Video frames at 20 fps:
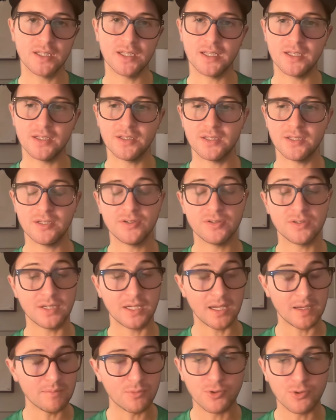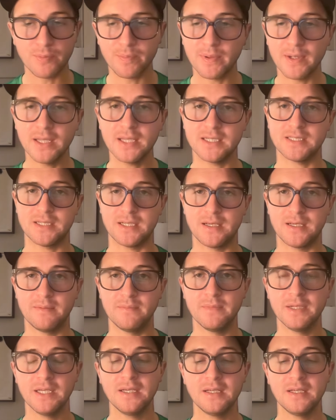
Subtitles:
then he'll get more playing time.